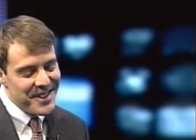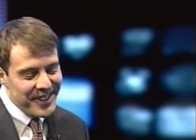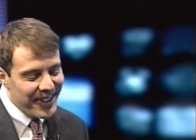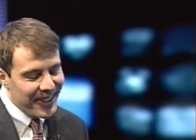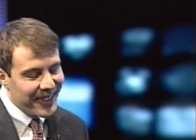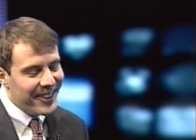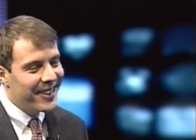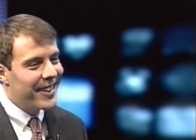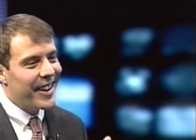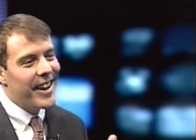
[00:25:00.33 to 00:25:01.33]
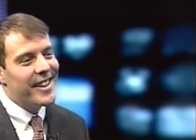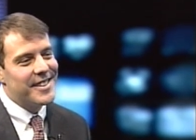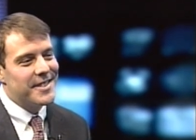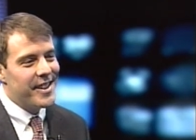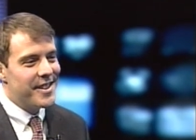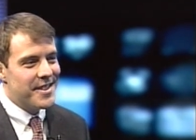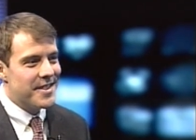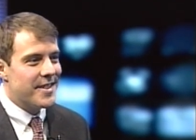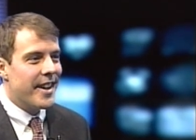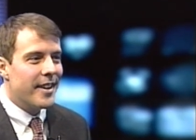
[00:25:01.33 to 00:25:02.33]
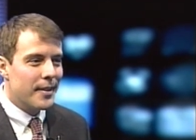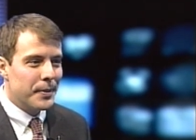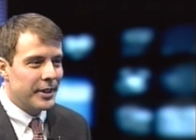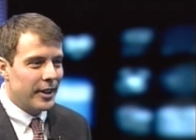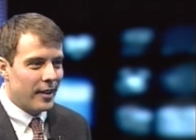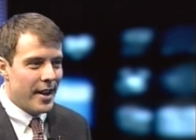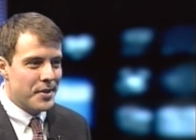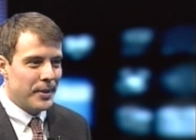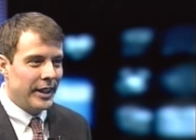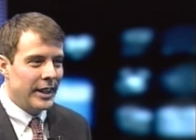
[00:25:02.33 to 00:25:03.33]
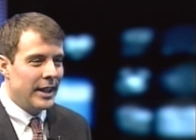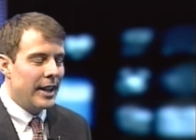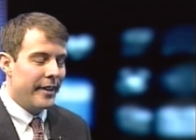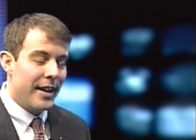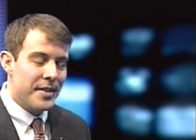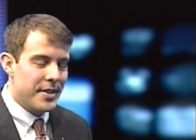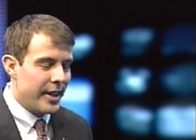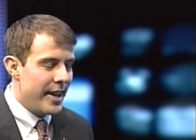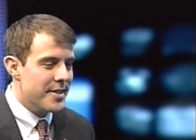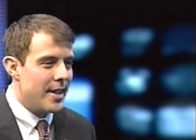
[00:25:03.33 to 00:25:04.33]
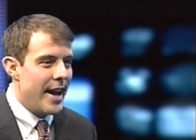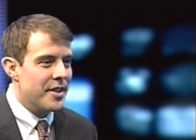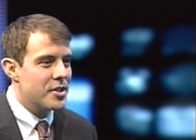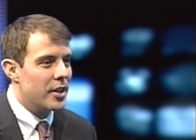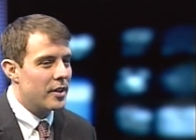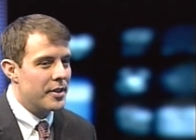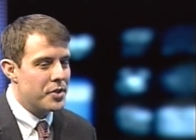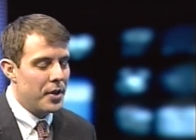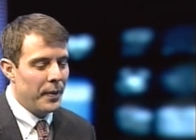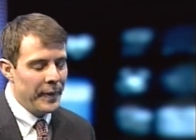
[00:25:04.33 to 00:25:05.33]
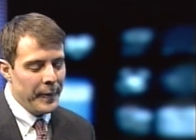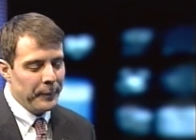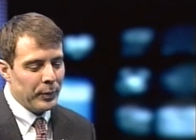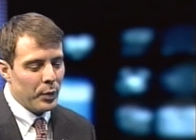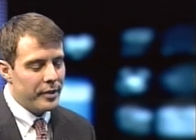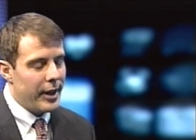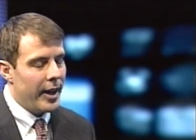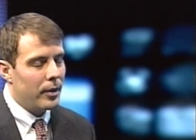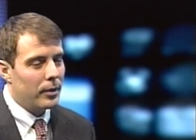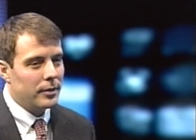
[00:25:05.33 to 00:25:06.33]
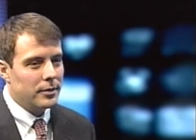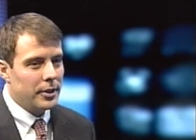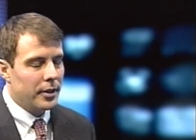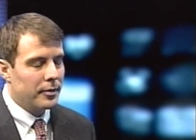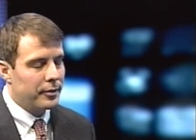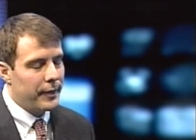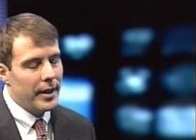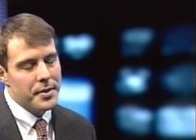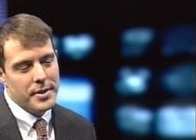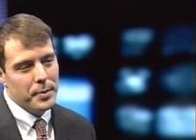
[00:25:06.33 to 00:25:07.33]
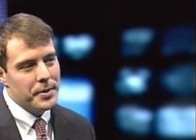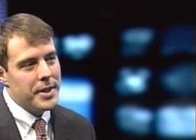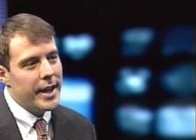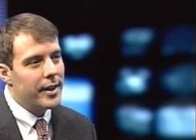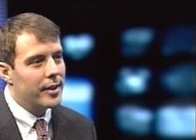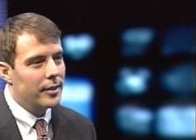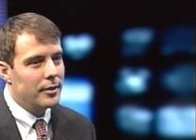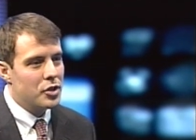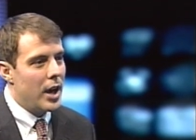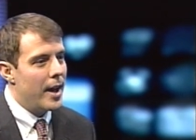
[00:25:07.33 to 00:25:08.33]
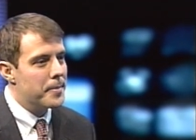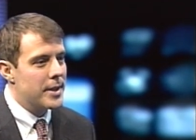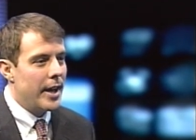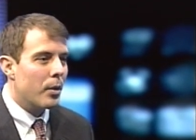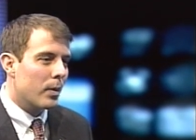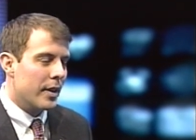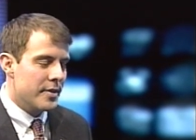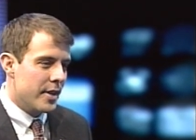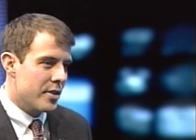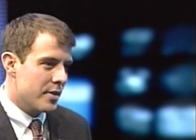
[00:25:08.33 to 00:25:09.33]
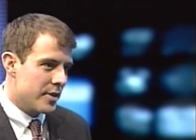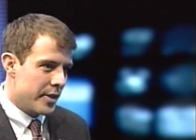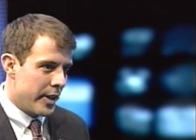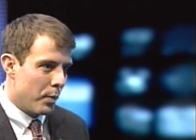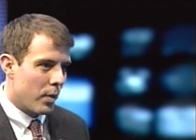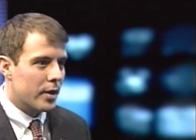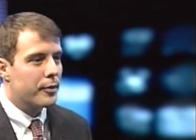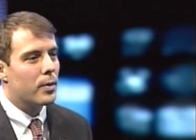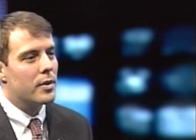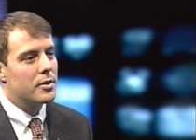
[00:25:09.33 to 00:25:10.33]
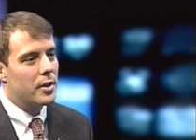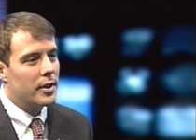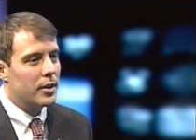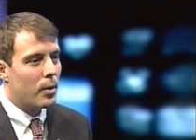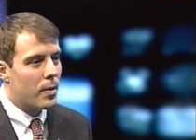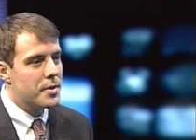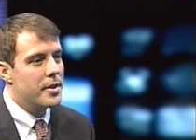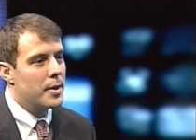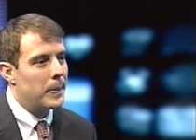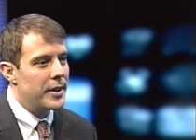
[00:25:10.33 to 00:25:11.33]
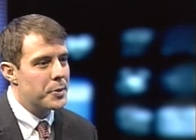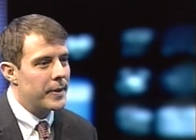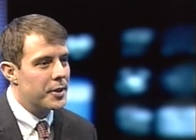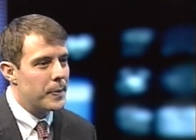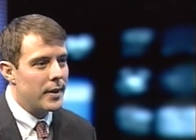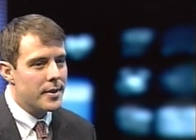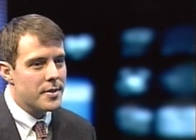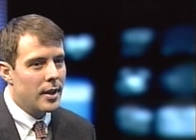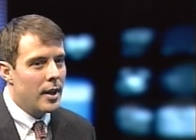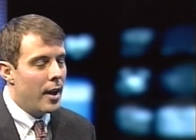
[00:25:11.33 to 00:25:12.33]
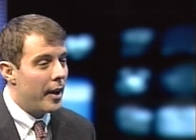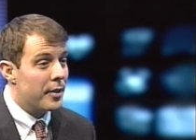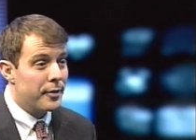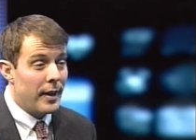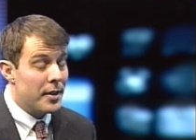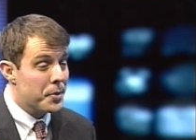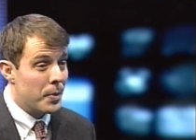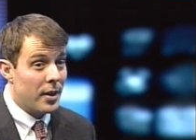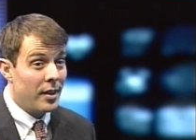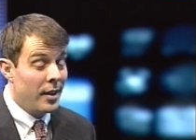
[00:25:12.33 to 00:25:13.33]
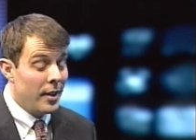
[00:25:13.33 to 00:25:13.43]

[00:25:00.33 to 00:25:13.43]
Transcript: here and excited to stay here when they graduate. And that was the case last year. And so we've got, you know, fellows that will take jobs at organizations that they worked for during the course of their placement experience. Other fellows where,